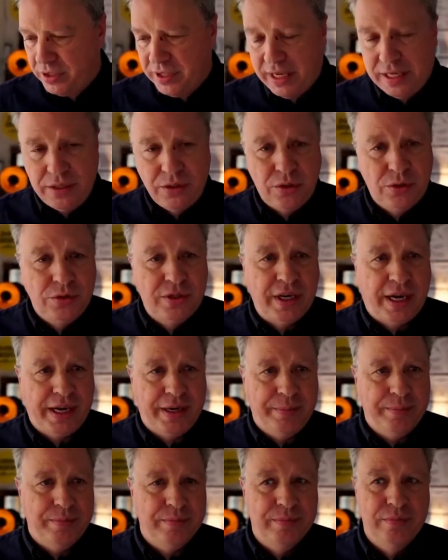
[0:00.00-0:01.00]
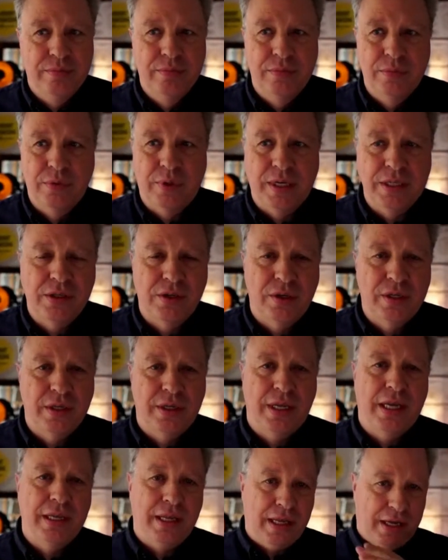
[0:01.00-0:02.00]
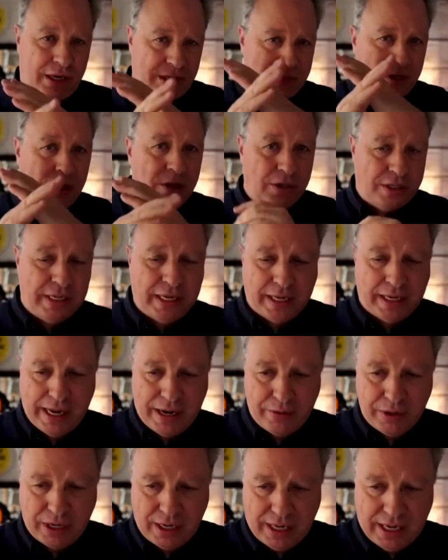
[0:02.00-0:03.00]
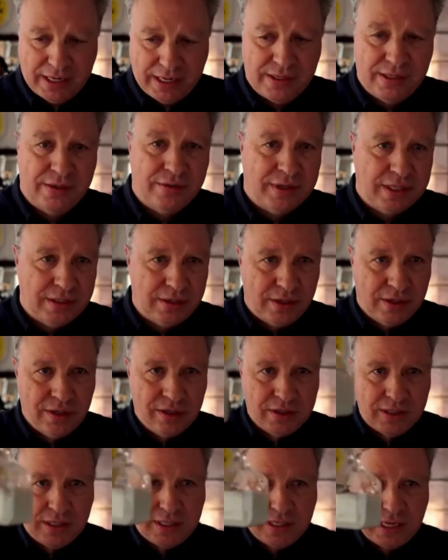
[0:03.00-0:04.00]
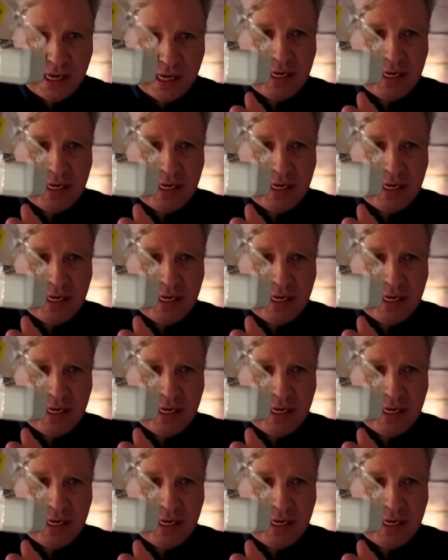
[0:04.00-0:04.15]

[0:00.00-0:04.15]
pertain to time, right? So it also looks like an hourglass, right? So it looks